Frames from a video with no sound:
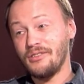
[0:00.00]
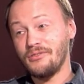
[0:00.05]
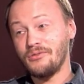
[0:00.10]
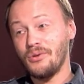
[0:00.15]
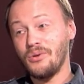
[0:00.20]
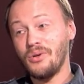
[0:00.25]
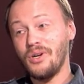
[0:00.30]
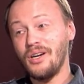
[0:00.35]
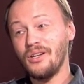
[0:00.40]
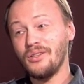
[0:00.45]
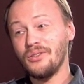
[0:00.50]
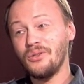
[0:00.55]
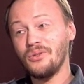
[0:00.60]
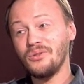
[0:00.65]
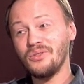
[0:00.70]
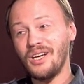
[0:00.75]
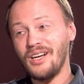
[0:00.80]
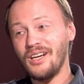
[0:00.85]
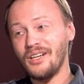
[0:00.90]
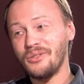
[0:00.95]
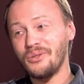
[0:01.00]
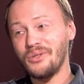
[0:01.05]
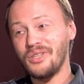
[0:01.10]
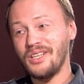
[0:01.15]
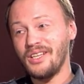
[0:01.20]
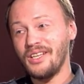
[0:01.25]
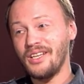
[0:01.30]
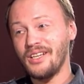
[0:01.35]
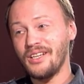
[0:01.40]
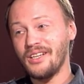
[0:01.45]
For how long are you
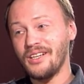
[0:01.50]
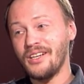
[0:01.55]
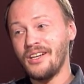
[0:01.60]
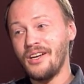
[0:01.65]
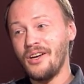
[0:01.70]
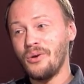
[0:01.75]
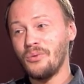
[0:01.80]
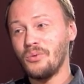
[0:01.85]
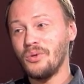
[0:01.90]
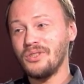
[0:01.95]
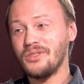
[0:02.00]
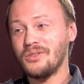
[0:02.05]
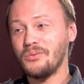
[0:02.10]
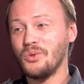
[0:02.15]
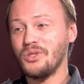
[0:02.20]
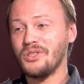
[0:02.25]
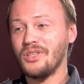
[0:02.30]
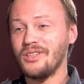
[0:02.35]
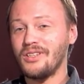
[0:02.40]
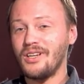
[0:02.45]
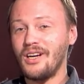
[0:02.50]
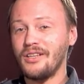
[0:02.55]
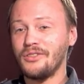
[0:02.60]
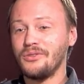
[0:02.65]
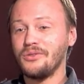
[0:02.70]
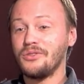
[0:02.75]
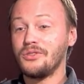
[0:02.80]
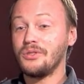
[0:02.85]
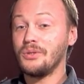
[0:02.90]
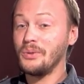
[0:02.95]
here? What are
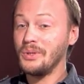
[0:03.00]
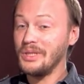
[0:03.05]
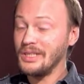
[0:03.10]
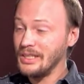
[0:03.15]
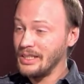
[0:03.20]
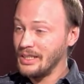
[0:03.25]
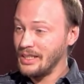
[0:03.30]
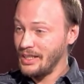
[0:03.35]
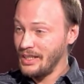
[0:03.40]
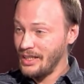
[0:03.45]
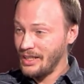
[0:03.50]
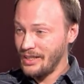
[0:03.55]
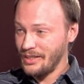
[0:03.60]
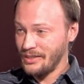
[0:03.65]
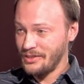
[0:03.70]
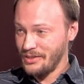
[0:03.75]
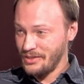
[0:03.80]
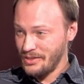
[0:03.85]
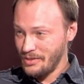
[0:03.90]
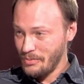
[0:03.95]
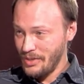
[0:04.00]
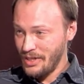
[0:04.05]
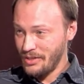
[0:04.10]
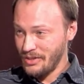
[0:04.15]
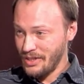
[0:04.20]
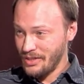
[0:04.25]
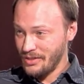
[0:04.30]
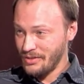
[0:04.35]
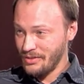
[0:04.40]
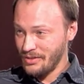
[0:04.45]
you doing here at the
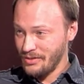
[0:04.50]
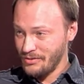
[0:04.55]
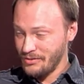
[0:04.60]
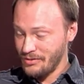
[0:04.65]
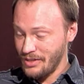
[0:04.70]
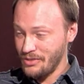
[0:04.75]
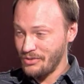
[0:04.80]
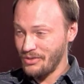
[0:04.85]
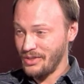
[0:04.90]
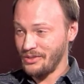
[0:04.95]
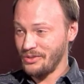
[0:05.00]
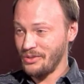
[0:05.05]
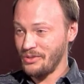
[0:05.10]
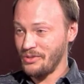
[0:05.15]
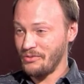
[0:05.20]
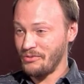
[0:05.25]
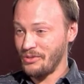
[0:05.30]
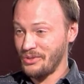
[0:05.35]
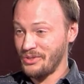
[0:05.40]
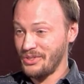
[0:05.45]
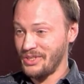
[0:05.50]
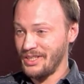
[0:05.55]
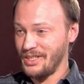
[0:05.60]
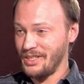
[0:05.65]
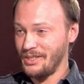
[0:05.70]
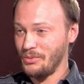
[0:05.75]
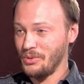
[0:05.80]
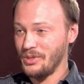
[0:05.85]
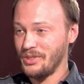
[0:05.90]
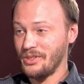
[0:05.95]
Siberian Federal
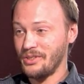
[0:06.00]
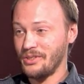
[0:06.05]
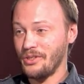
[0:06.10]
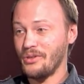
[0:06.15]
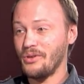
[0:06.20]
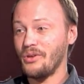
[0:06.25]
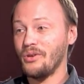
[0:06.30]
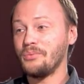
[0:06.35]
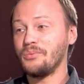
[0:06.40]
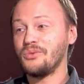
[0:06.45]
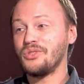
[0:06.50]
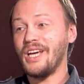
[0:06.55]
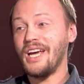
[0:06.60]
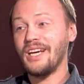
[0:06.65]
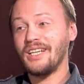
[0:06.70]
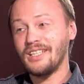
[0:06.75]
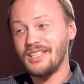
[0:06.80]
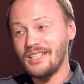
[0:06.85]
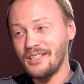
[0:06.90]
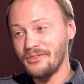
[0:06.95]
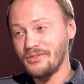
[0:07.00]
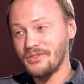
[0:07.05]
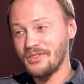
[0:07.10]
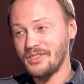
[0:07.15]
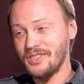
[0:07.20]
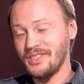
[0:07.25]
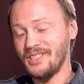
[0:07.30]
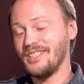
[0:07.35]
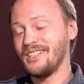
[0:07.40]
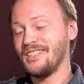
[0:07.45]
University? What are your objectives?